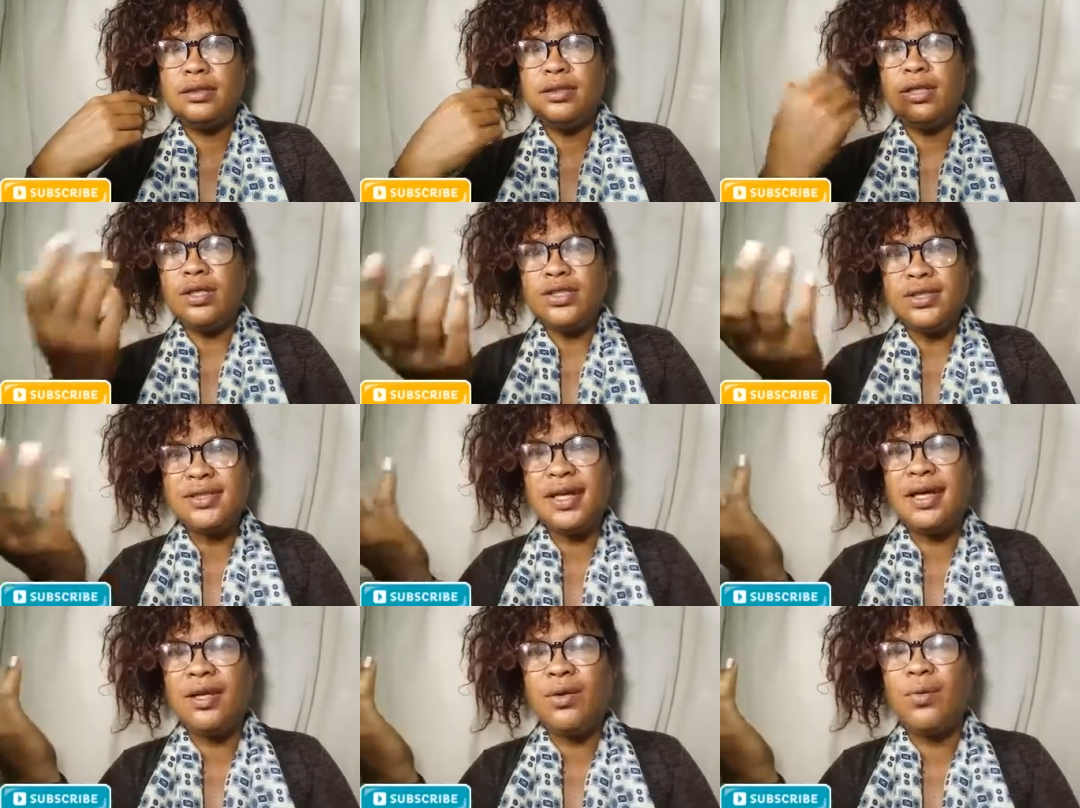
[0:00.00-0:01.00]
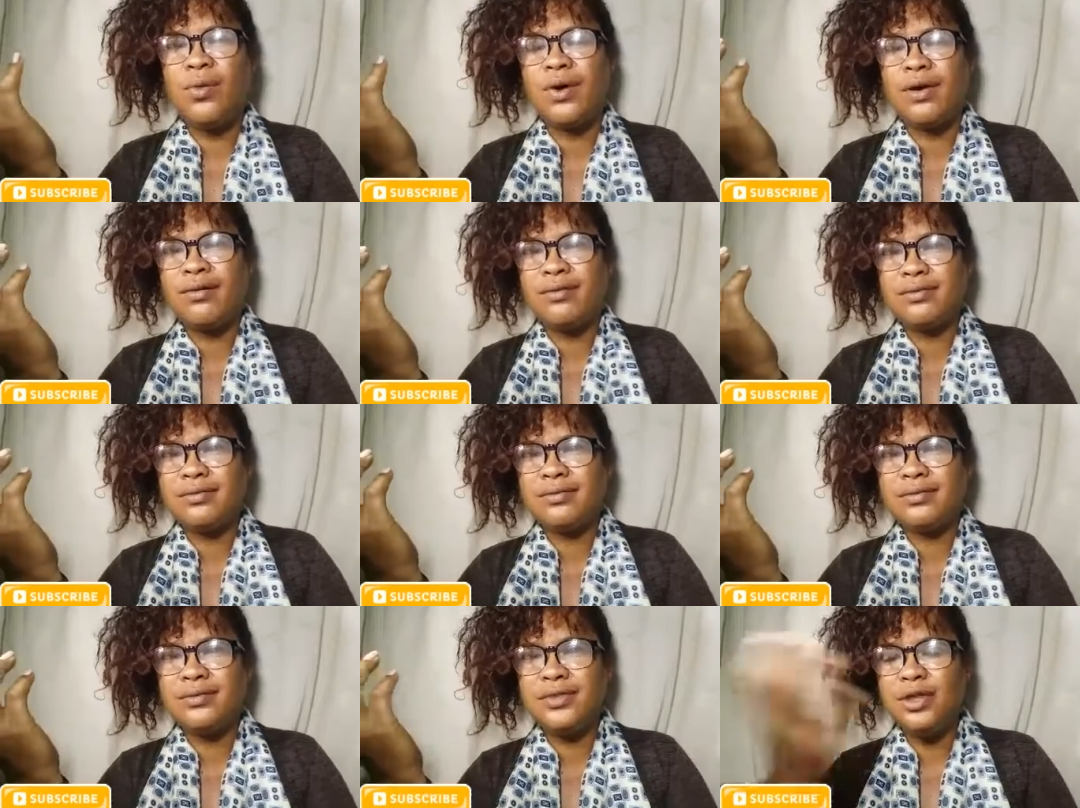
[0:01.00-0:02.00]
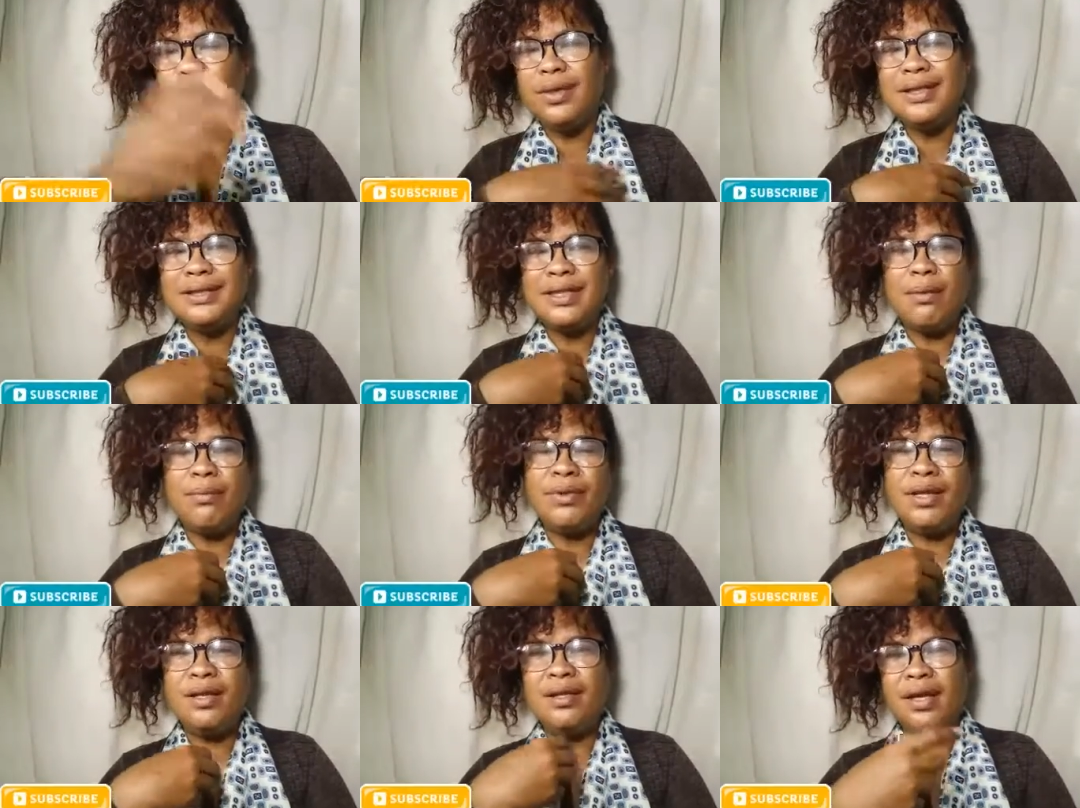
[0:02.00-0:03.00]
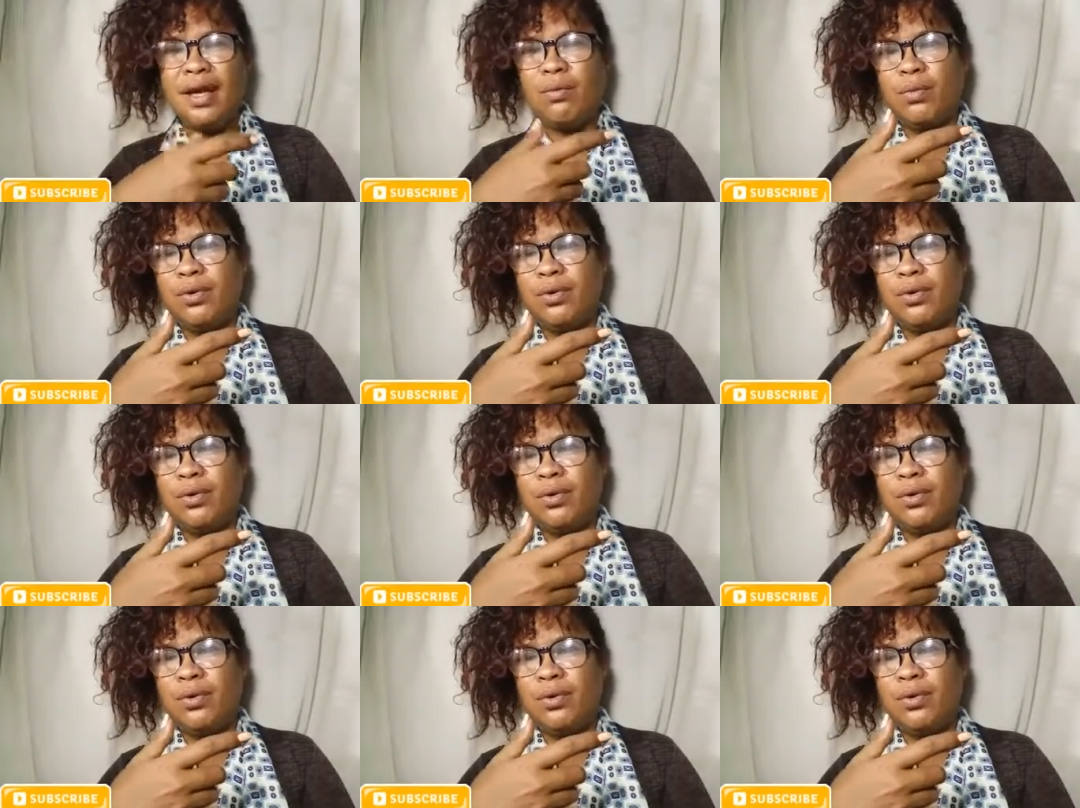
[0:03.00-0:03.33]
not just any oil. You want something that